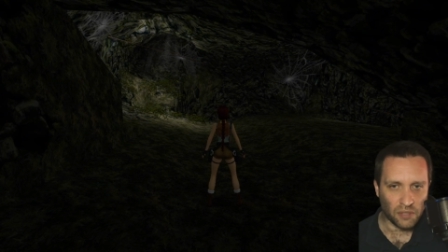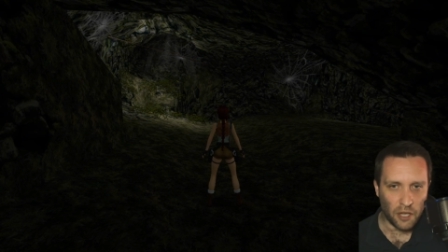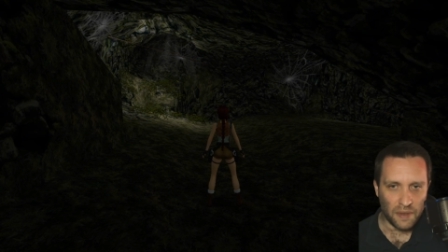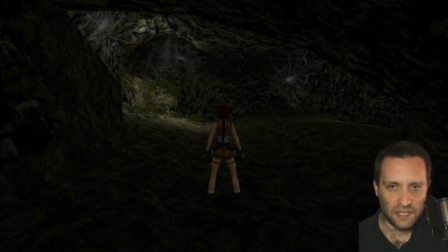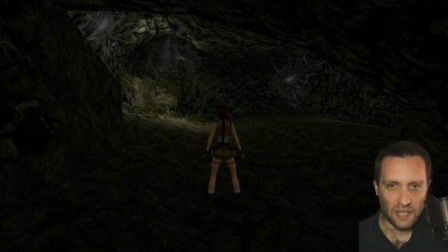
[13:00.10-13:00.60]

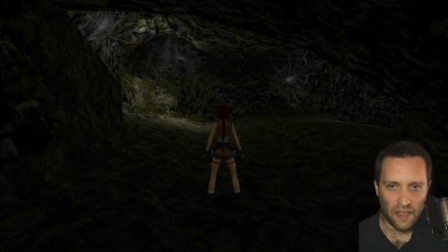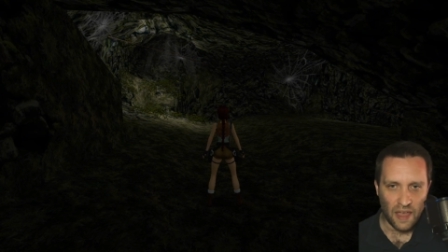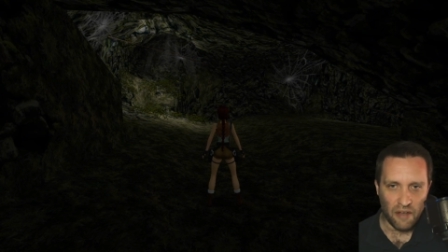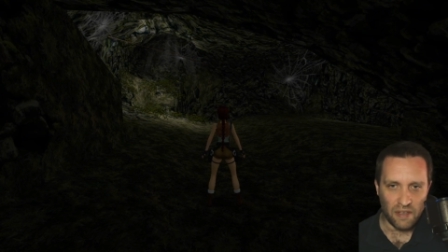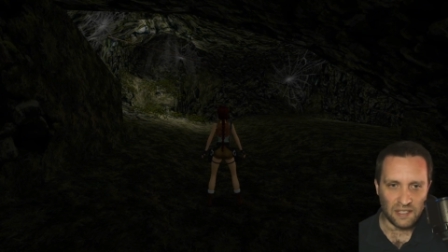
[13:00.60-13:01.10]
notice that
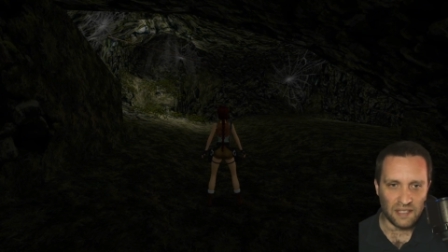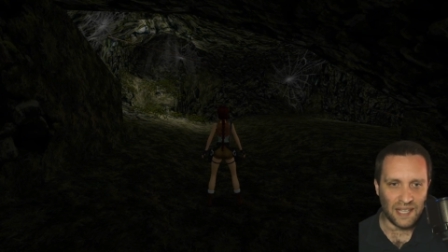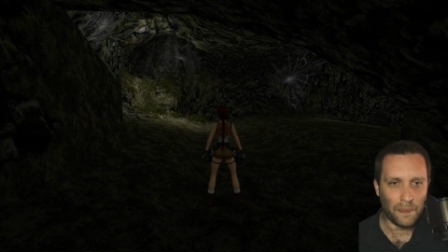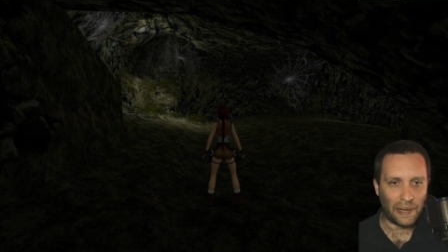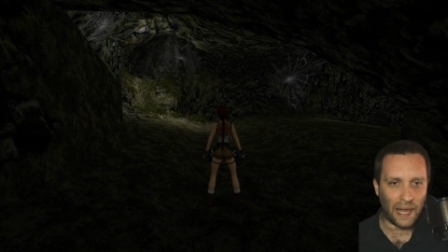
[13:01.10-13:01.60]
there is a
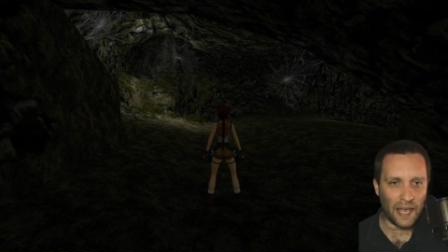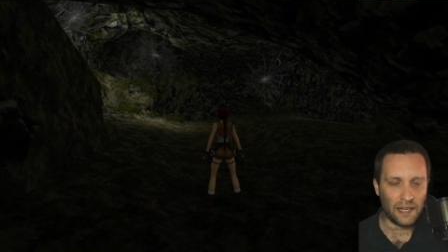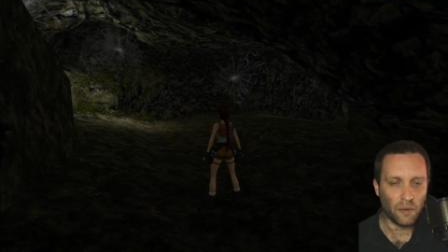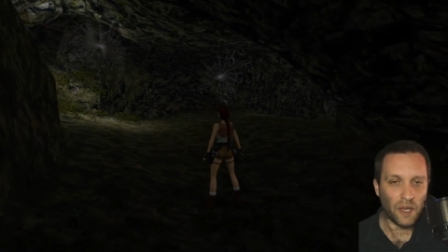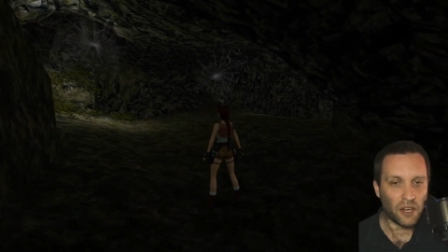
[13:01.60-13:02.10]
zip
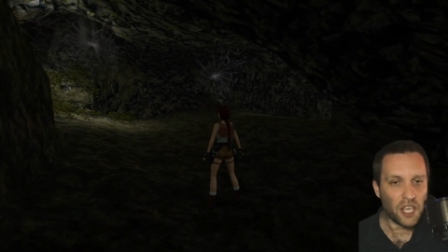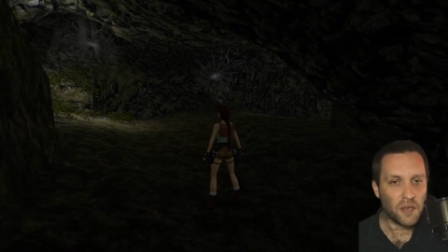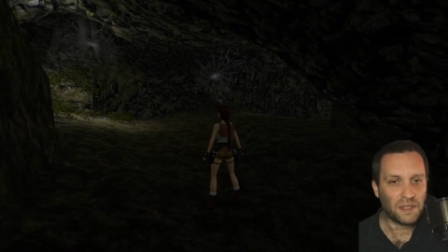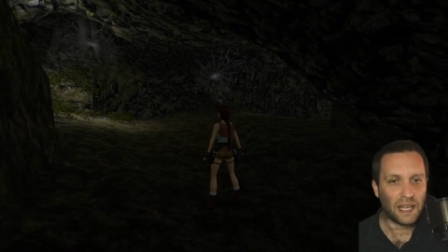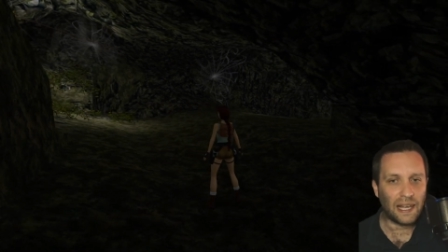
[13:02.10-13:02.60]
line. We're going to
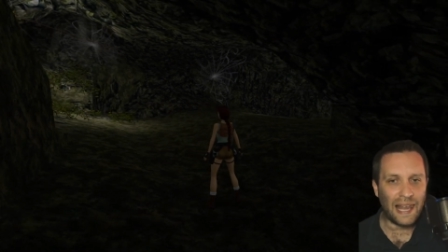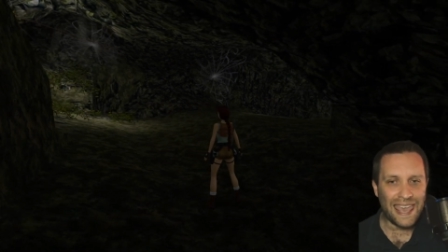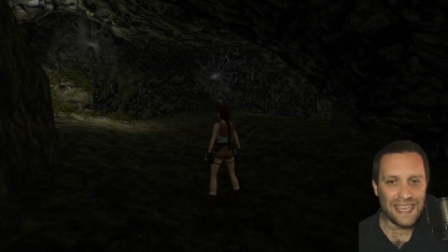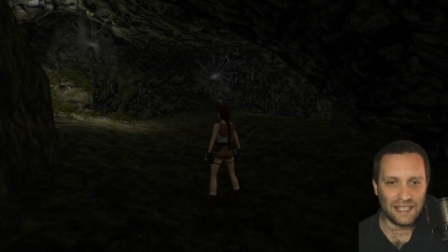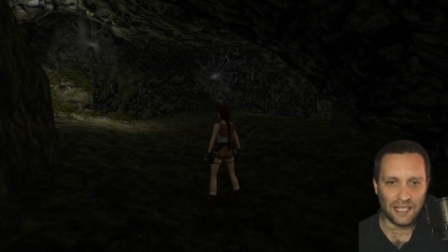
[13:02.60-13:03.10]
use that
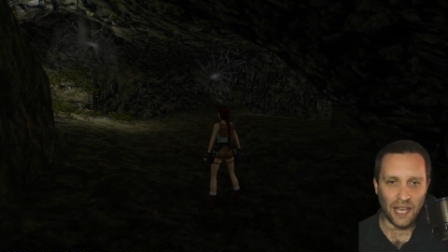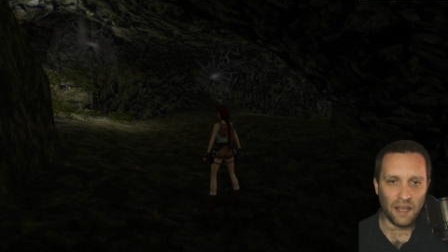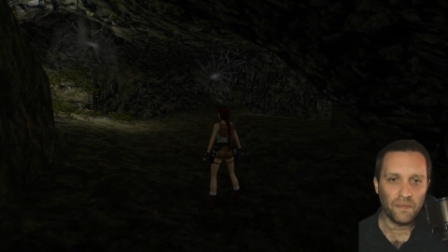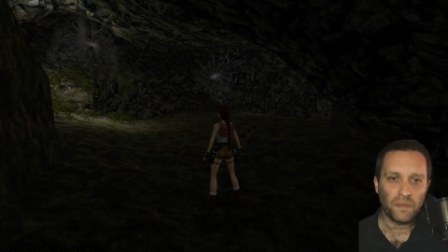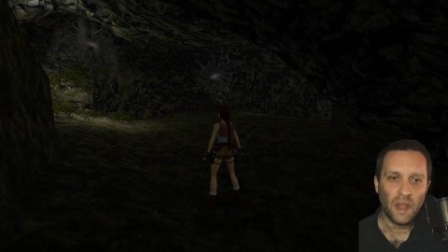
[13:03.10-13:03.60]

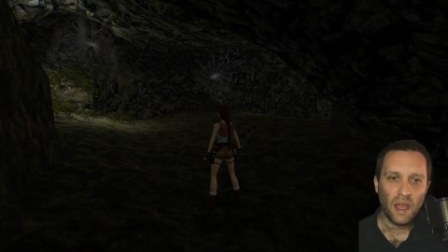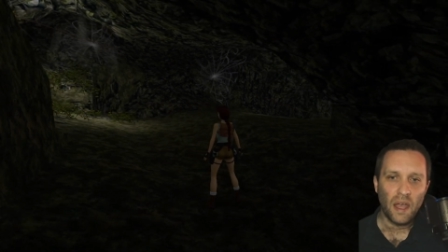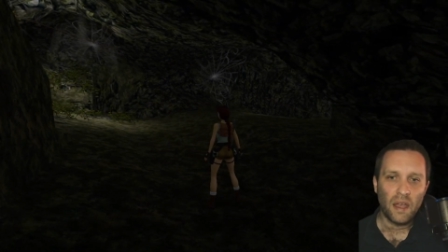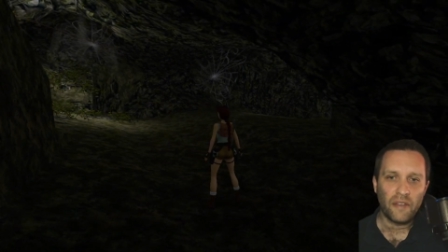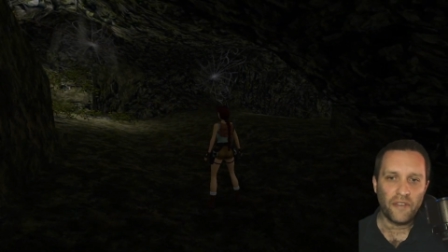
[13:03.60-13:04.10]
later.
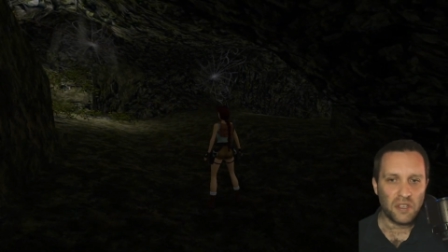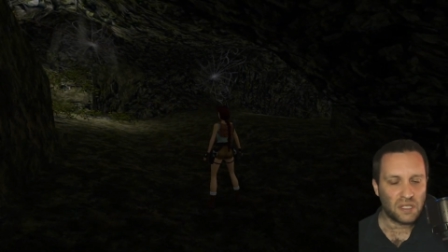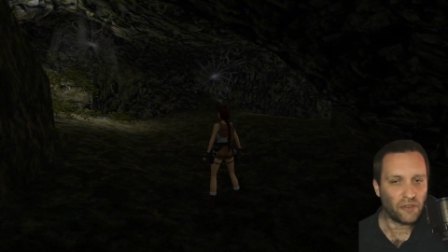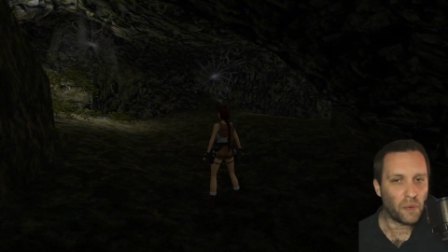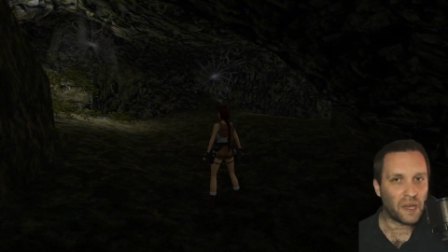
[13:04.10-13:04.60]

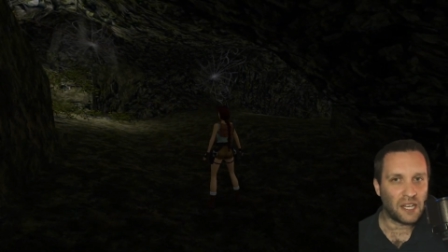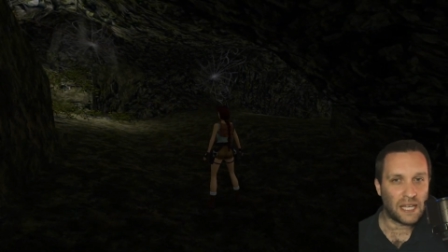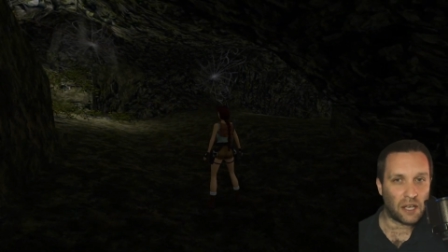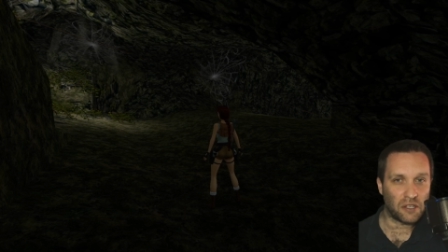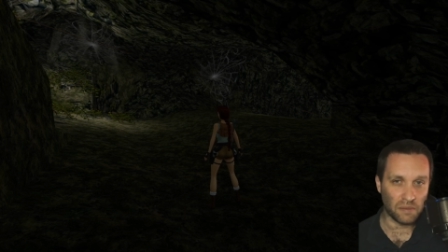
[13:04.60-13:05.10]
First of all, we're going to
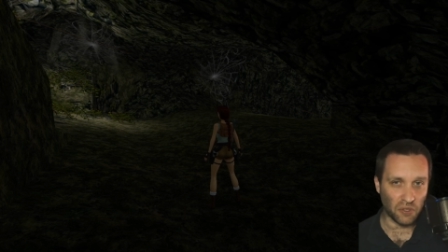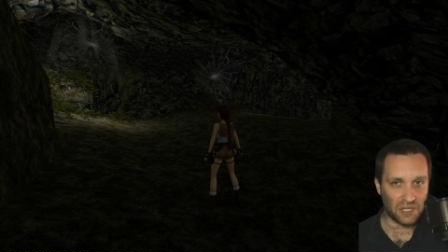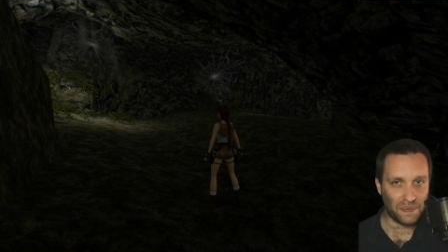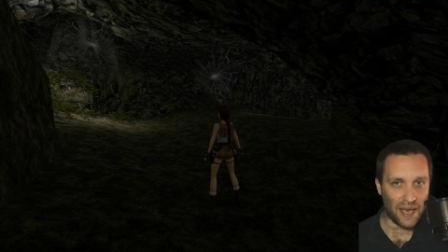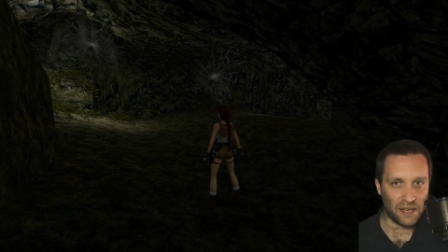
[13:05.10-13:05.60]
tackle some more
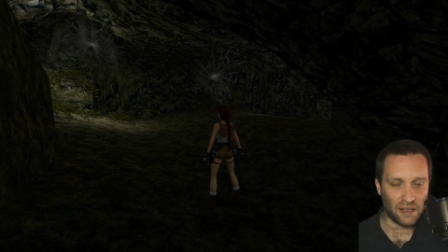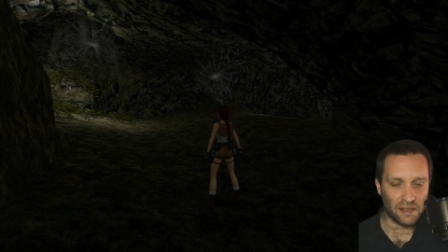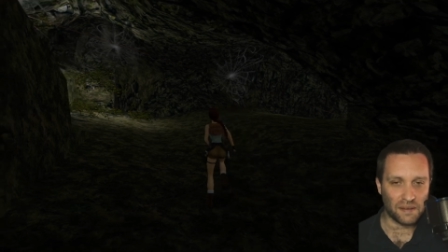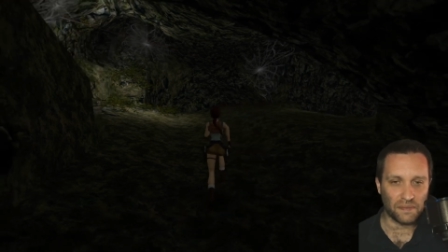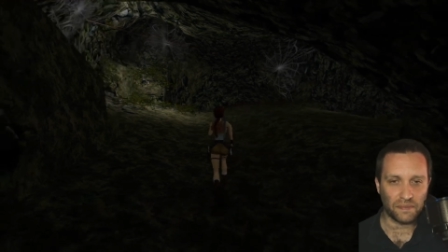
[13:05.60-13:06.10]
spiders.